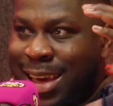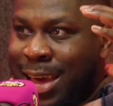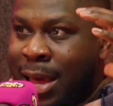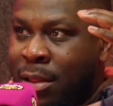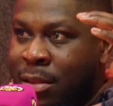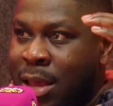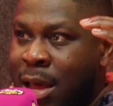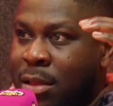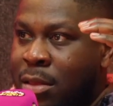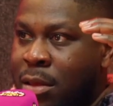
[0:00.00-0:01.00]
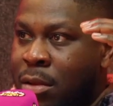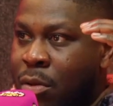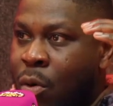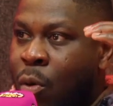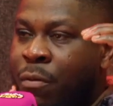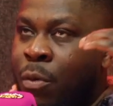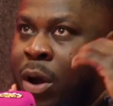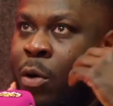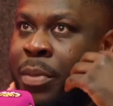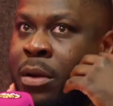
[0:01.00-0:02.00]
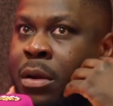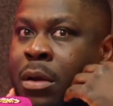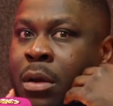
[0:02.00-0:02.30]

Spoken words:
intense and overwhelming.